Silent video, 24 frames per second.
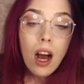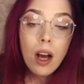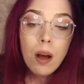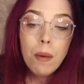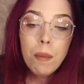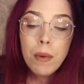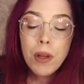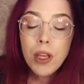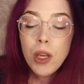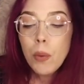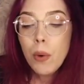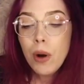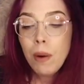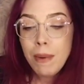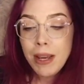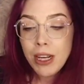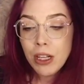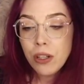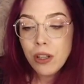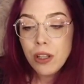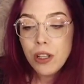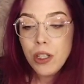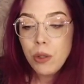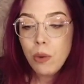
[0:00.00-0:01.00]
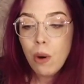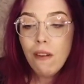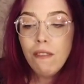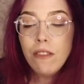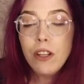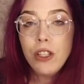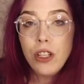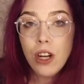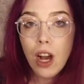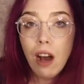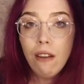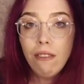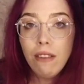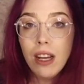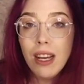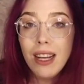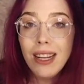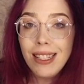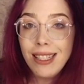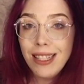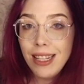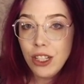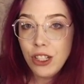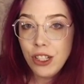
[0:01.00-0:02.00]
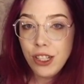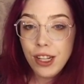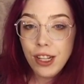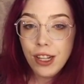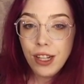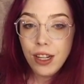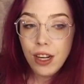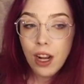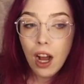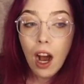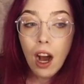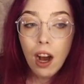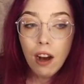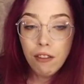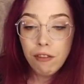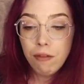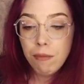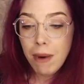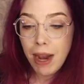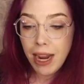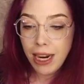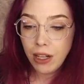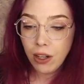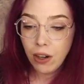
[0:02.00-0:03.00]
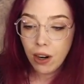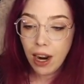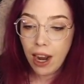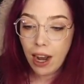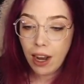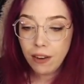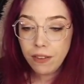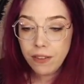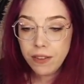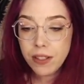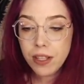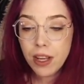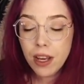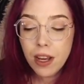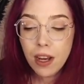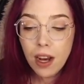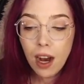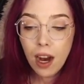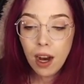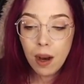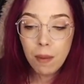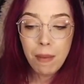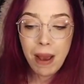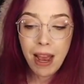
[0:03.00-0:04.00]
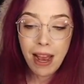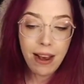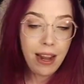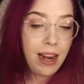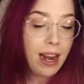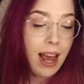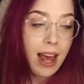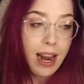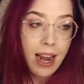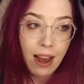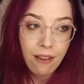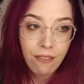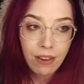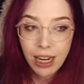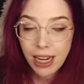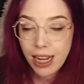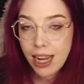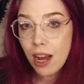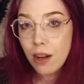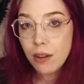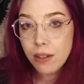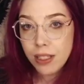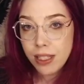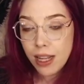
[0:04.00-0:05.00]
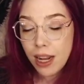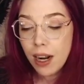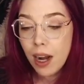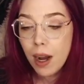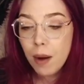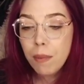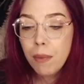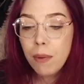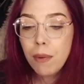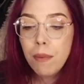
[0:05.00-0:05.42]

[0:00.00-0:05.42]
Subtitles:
you want to make sure that you have a Java edition of Minecraft and have an account set up.